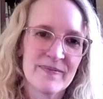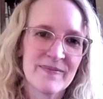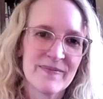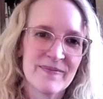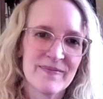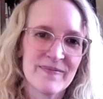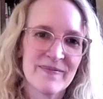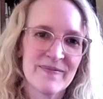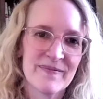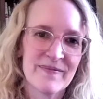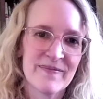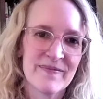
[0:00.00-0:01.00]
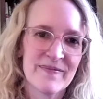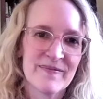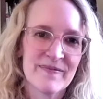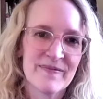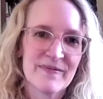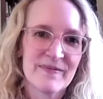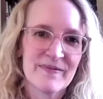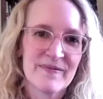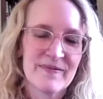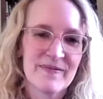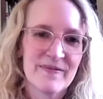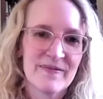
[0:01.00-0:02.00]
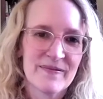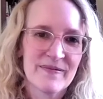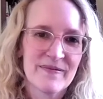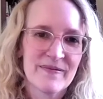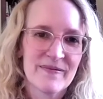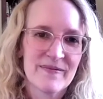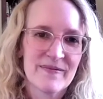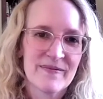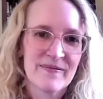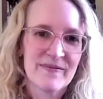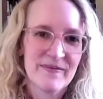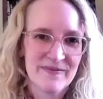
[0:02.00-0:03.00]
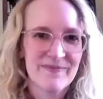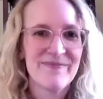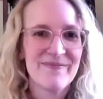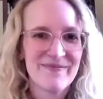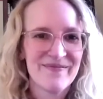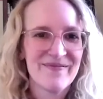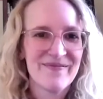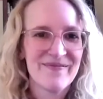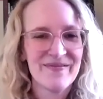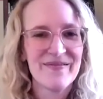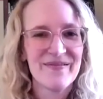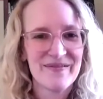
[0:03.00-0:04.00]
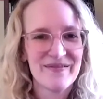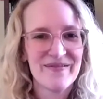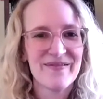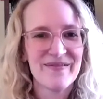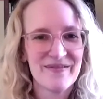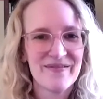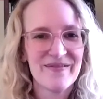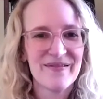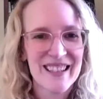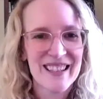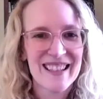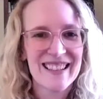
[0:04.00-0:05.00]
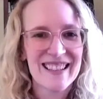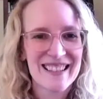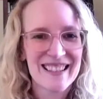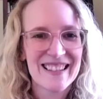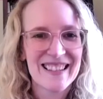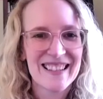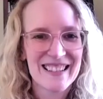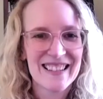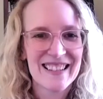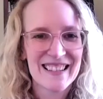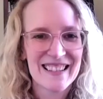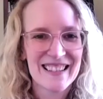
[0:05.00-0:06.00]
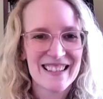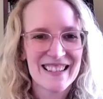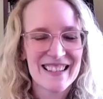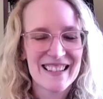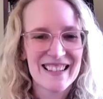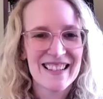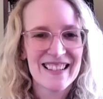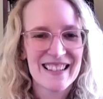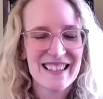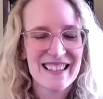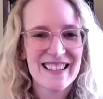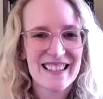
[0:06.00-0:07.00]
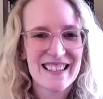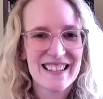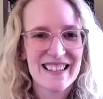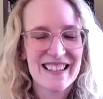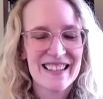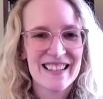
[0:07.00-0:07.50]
(silent)